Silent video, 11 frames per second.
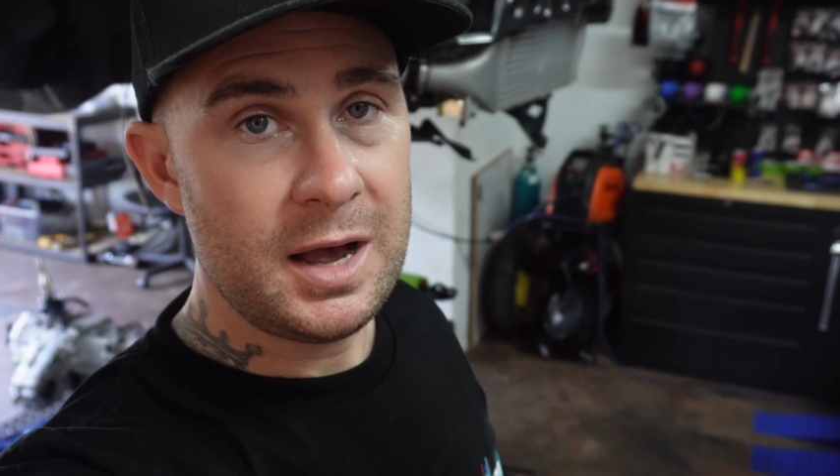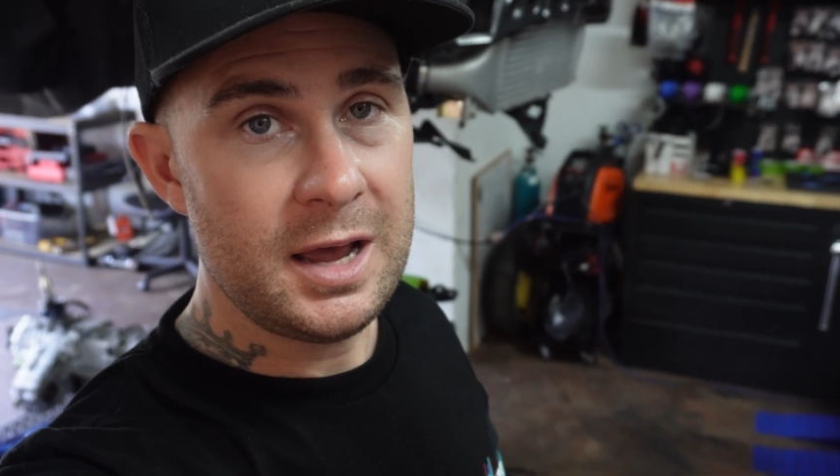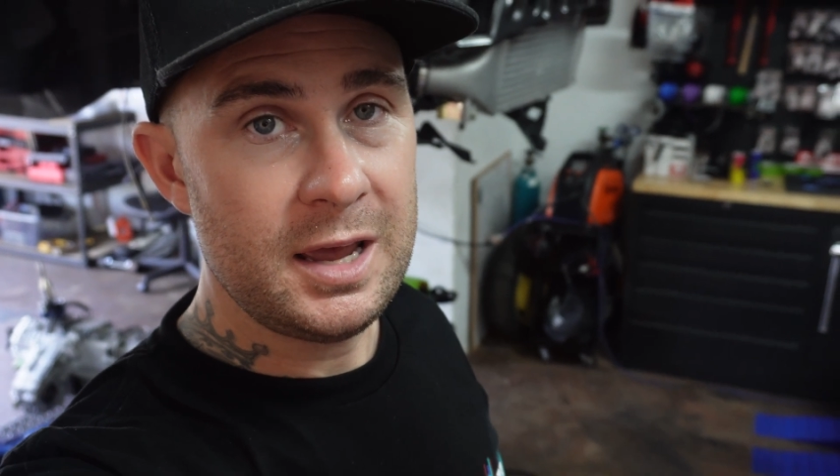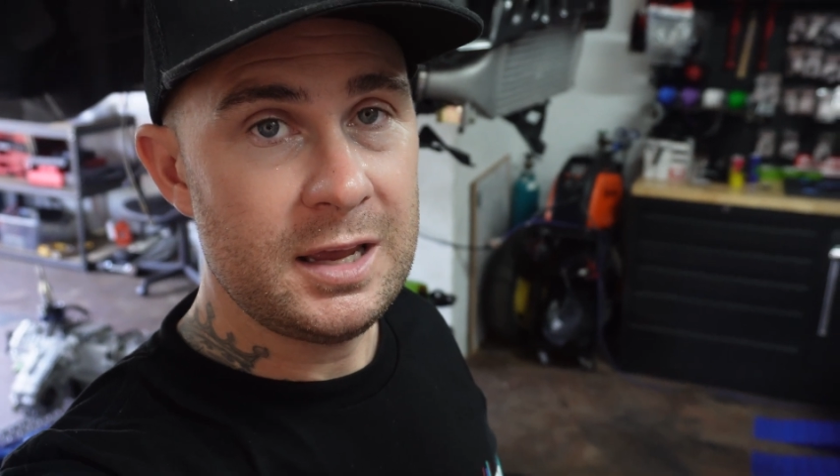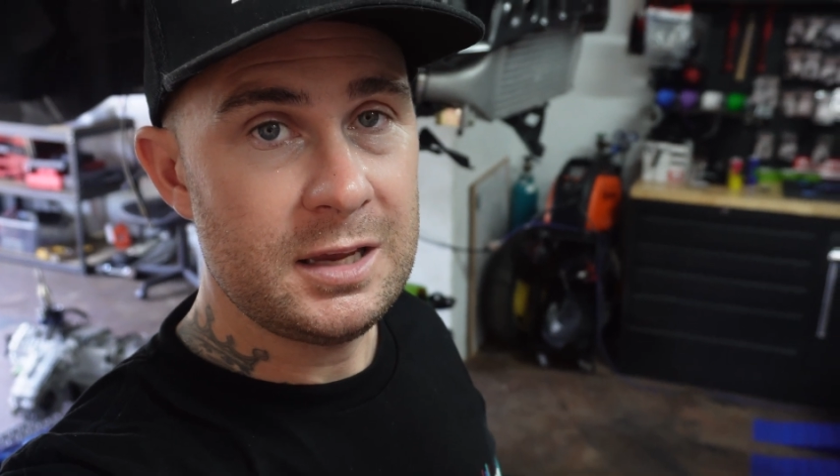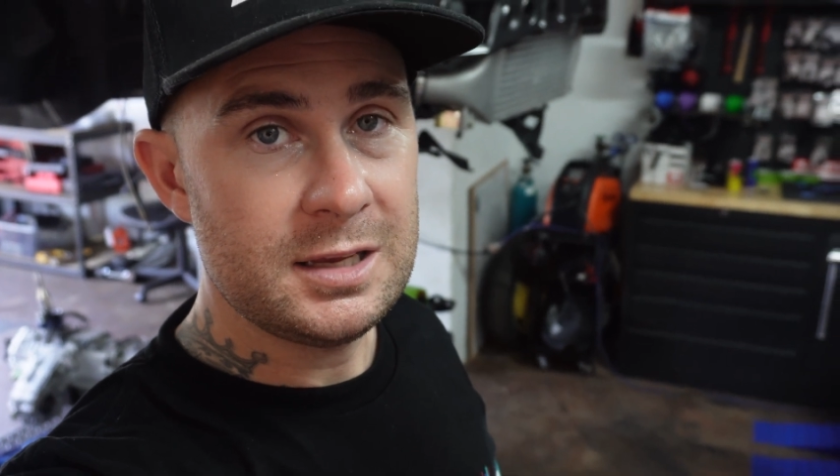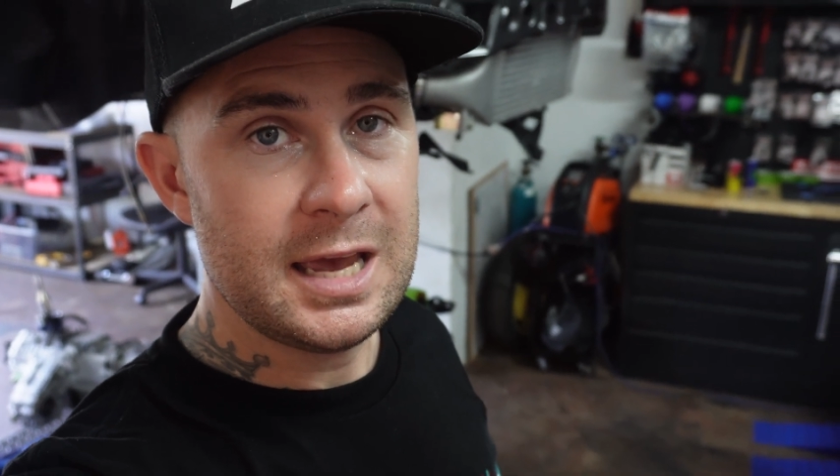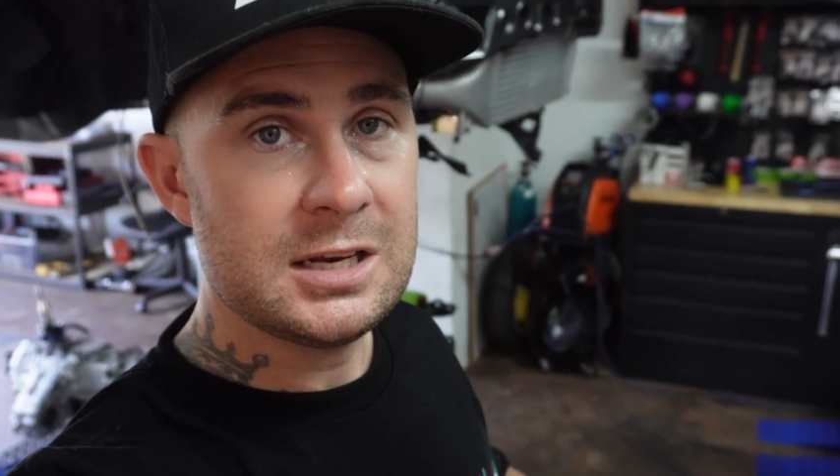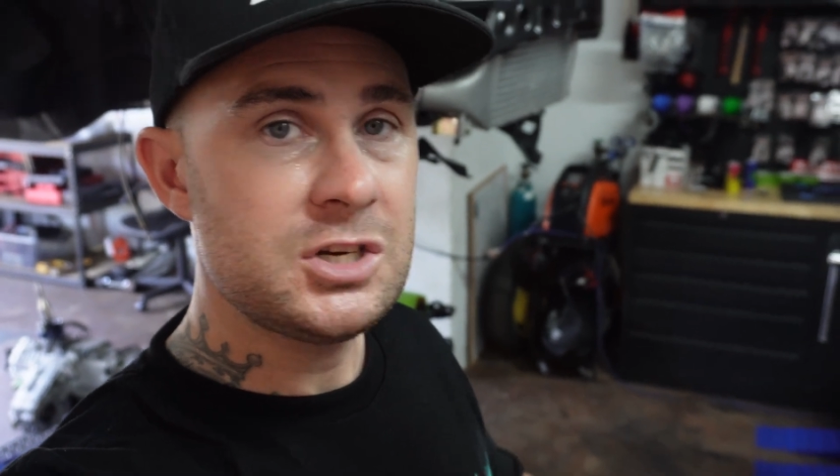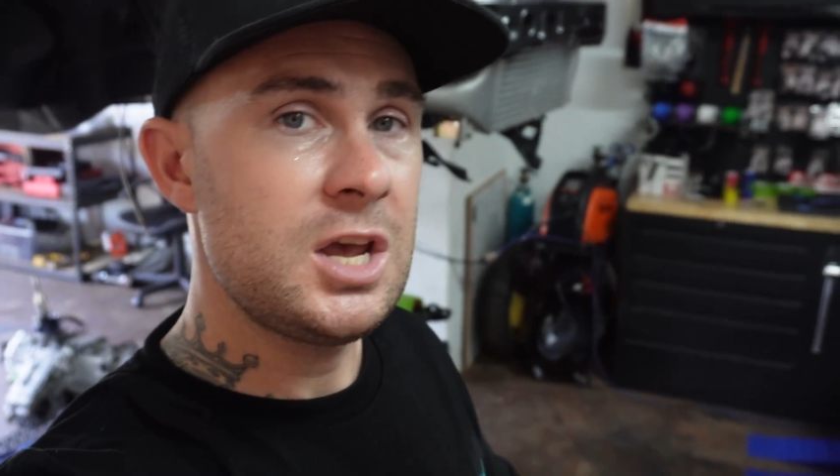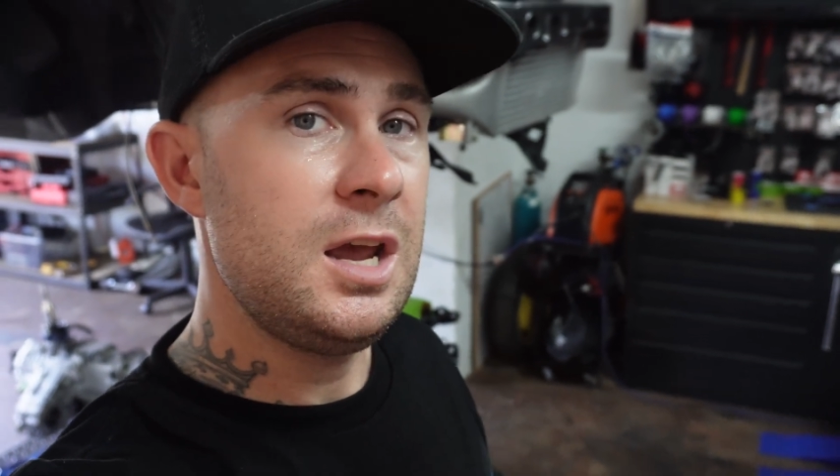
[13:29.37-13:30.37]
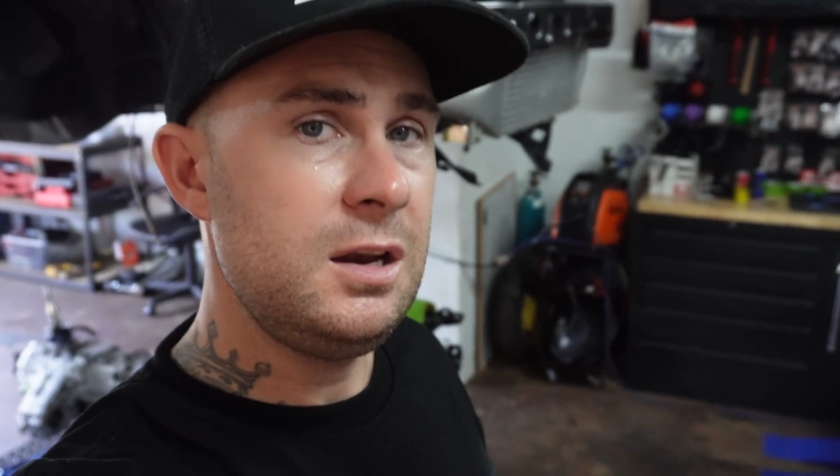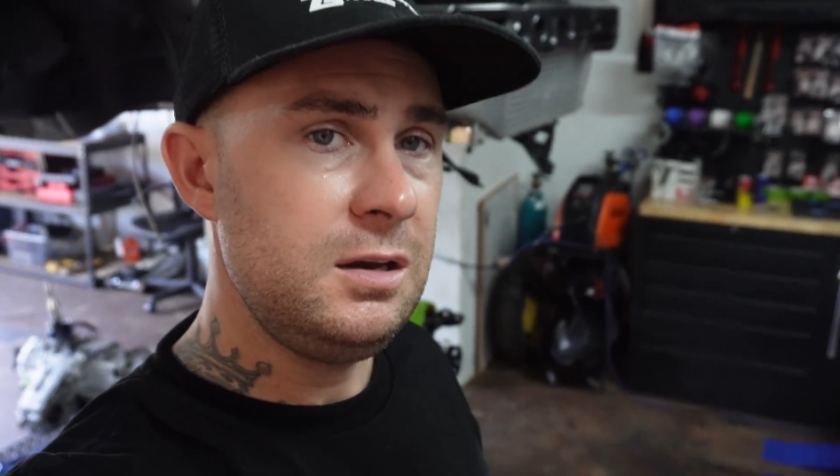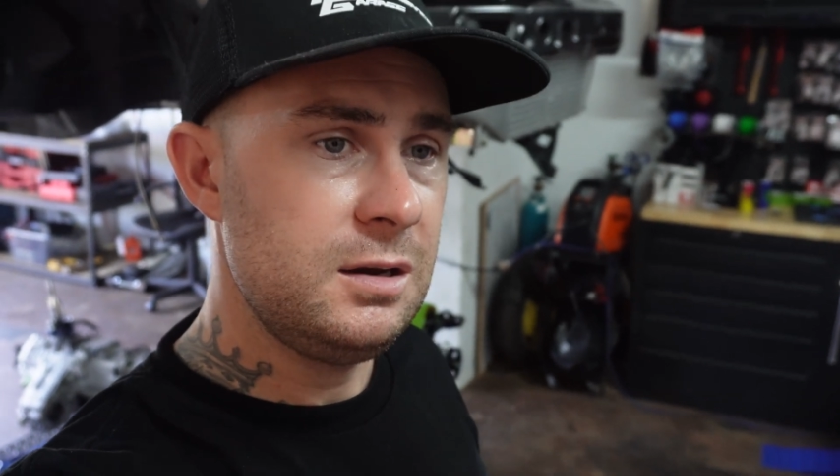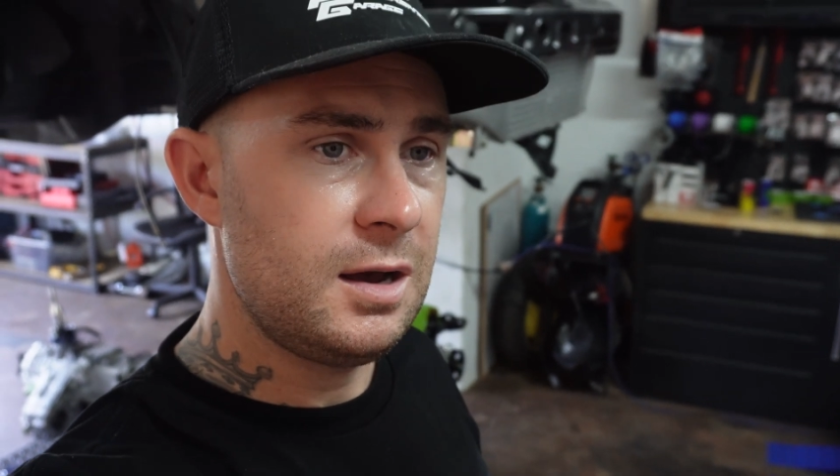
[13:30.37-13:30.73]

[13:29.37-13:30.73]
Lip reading: a catch can,